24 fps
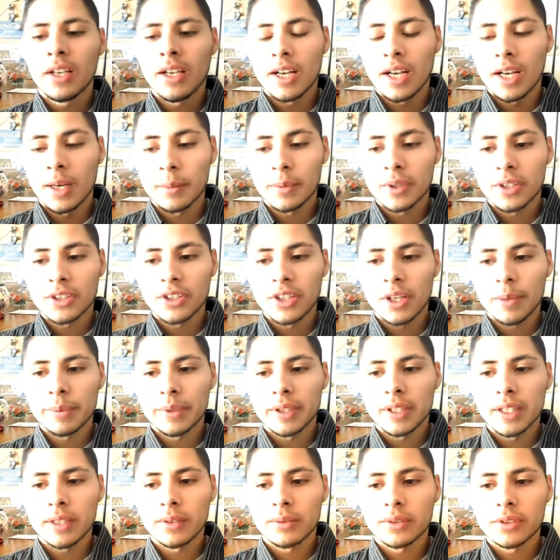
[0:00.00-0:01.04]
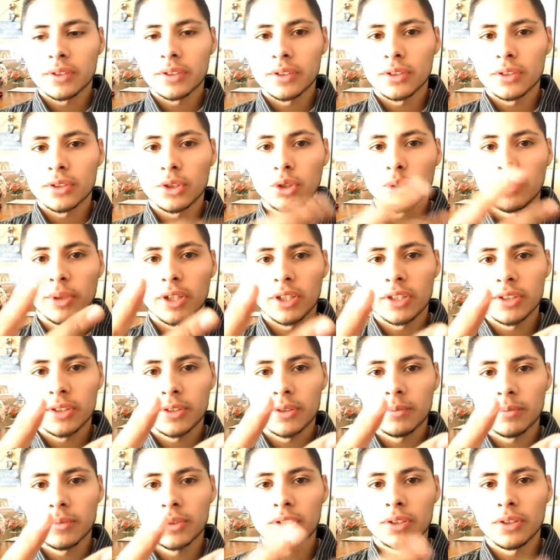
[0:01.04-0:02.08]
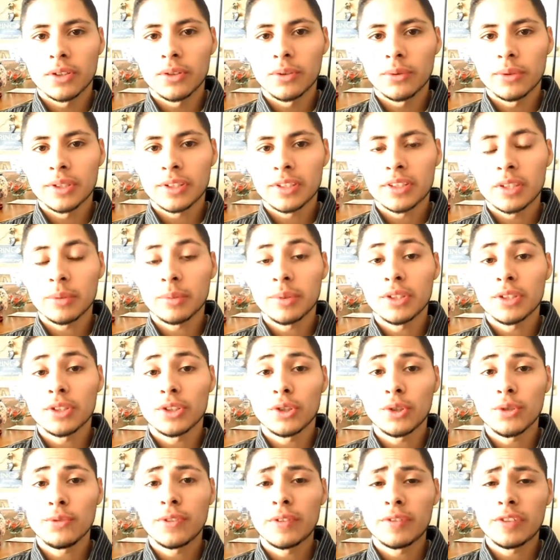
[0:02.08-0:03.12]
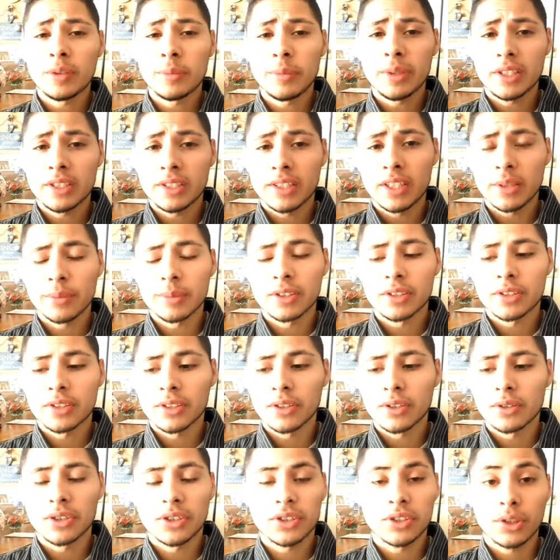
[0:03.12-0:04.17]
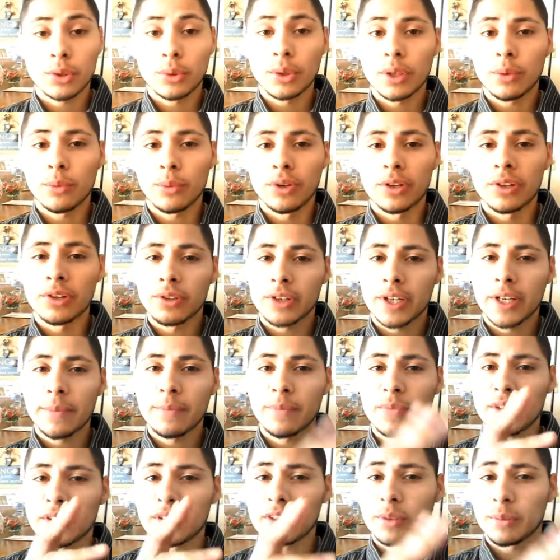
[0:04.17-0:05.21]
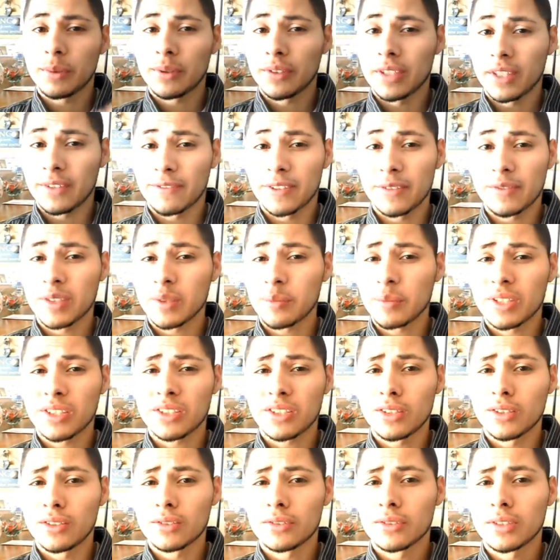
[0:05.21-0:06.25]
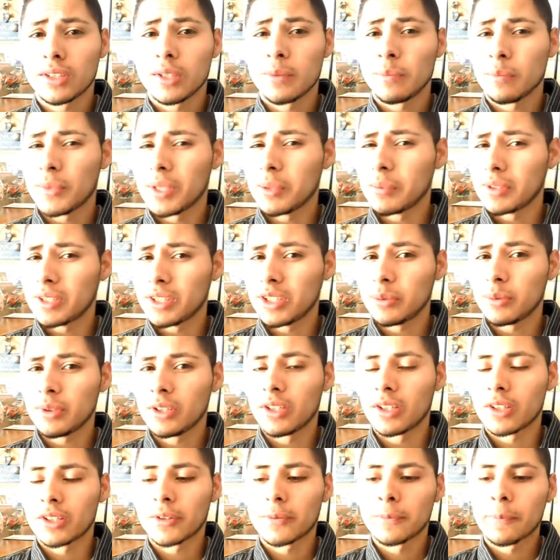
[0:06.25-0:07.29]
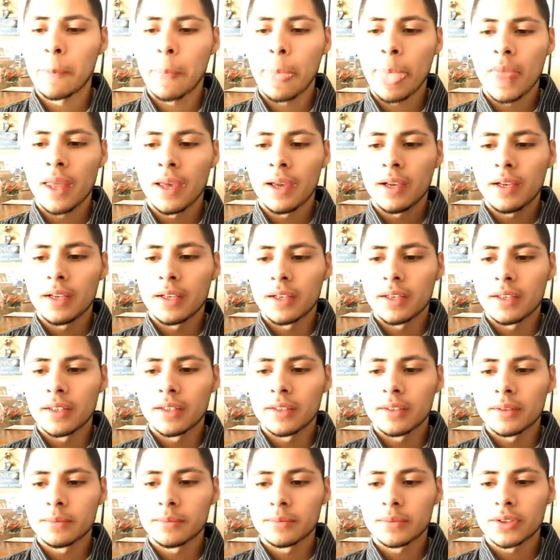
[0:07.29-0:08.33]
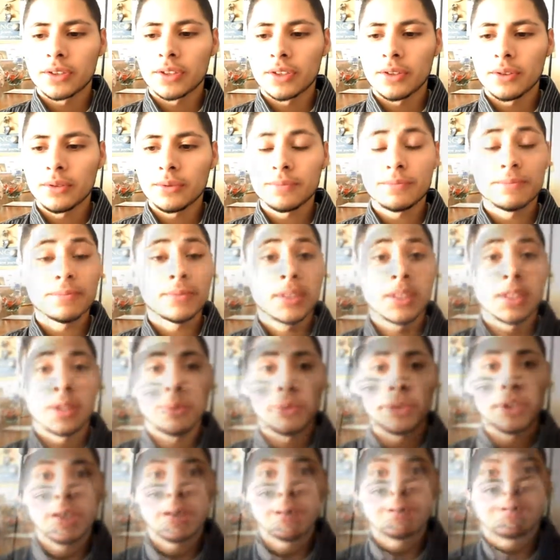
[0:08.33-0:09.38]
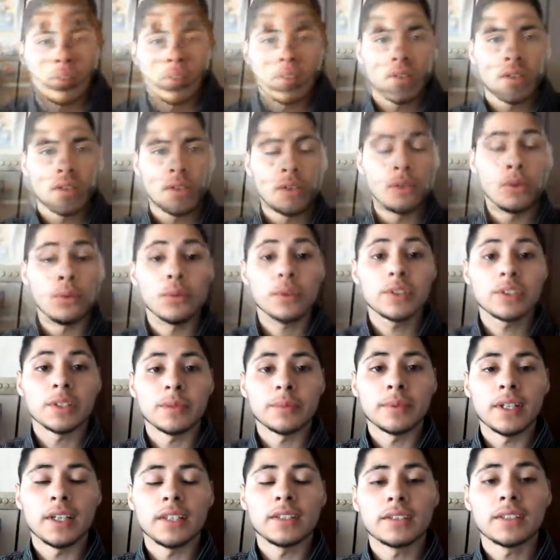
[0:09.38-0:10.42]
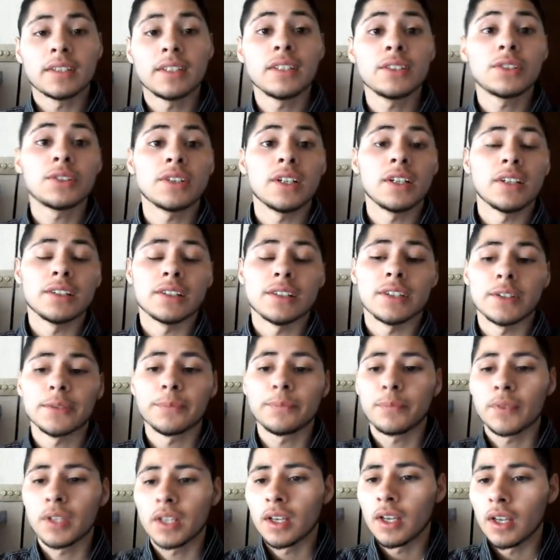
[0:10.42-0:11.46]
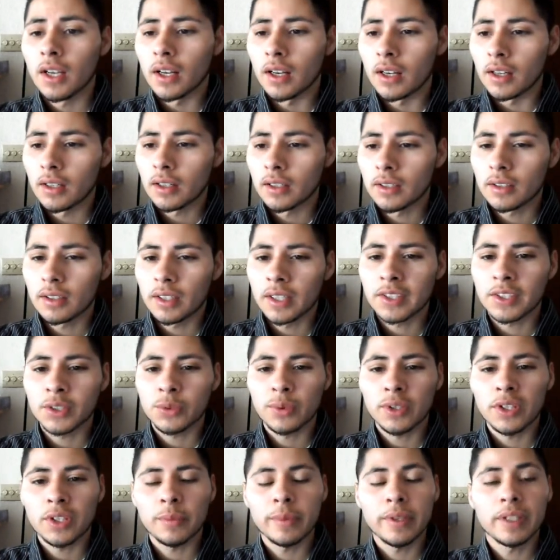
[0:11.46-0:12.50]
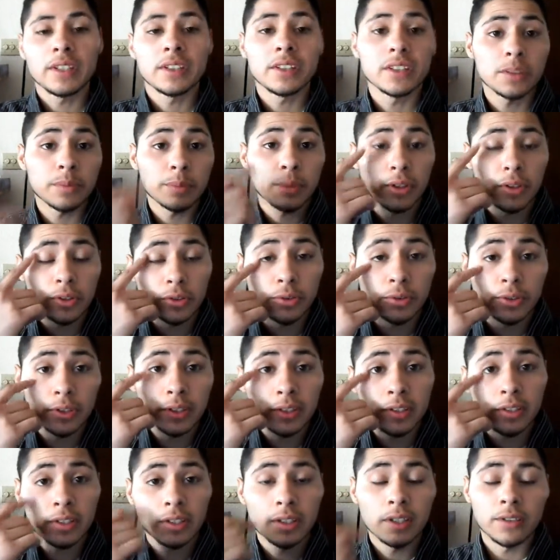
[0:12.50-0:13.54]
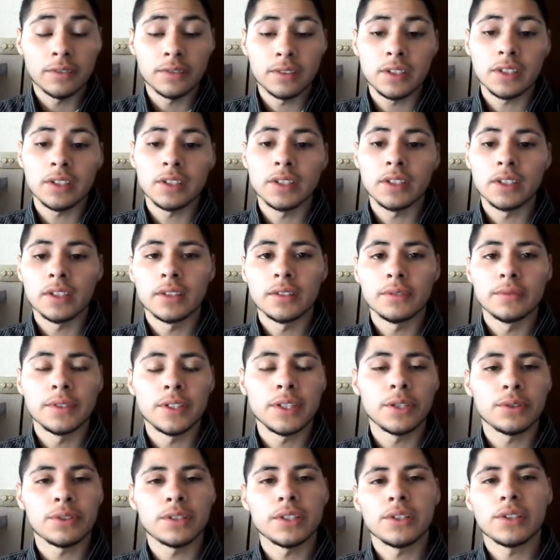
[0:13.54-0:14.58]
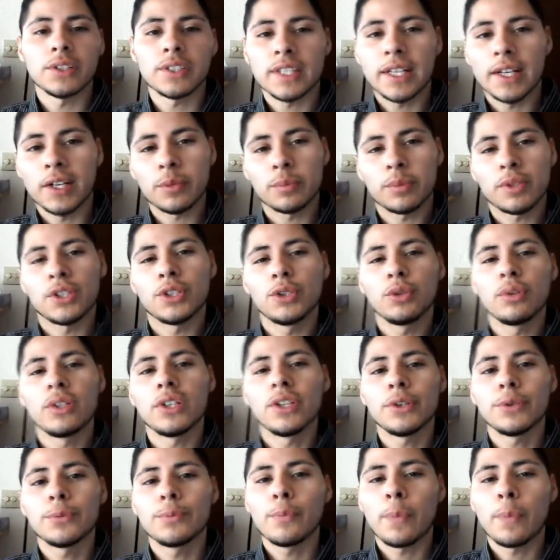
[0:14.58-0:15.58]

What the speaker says: I'm gonna chop it down to 2 parts. So it's gonna be two 15-minute segments. So just a quick warning, okay? It's gonna be like 15 minutes long, maybe a little bit longer. So here we go. What's up, guys? King Two Liners here. I just wanted to make this part 3 of the video series, How to Play Yu-Gi-Oh!